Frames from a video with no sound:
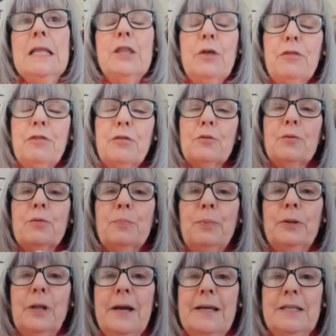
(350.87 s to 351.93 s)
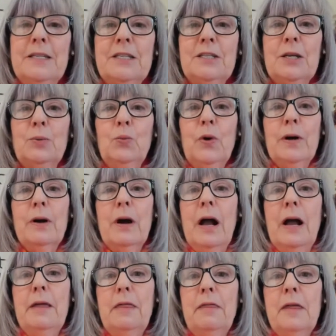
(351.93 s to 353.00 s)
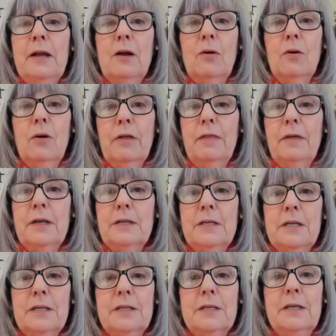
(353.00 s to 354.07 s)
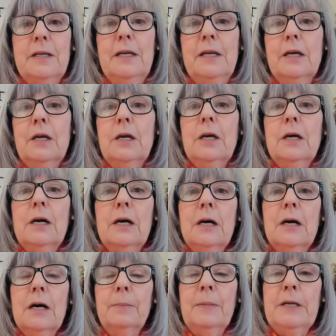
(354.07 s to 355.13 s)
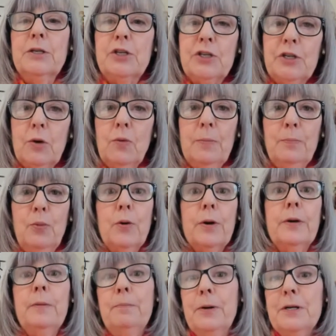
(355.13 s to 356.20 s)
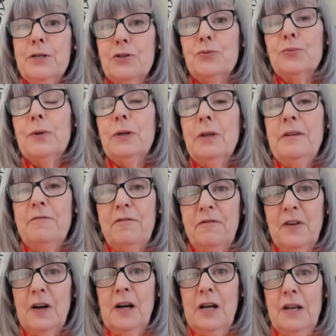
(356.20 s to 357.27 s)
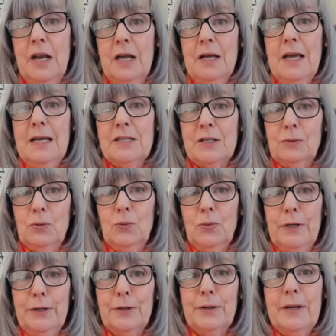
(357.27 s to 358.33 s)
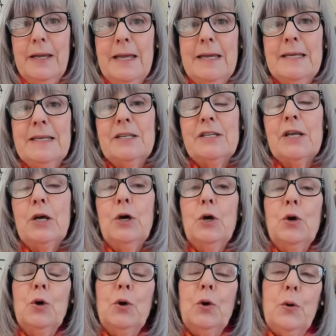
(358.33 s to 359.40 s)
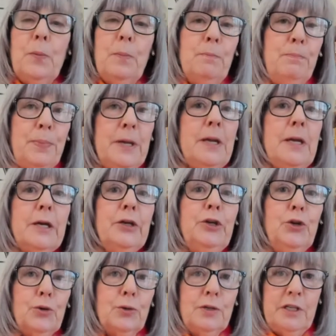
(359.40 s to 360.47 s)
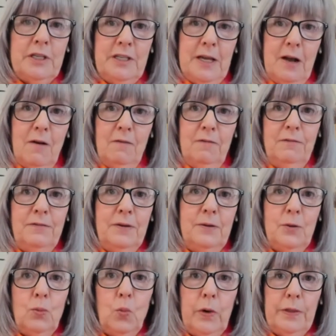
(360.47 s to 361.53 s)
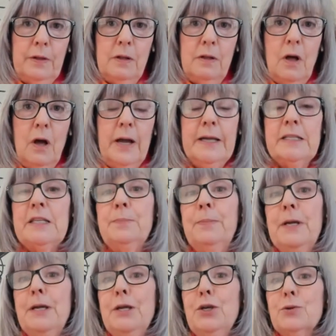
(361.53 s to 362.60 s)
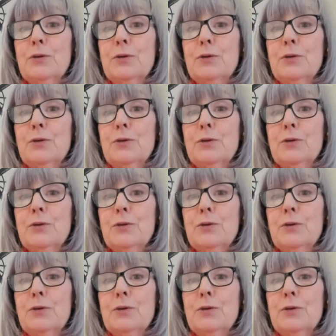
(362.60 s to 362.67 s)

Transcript: The third place where I think authenticity is so important, but is really fun as a lawyer, is being yourself with clients, being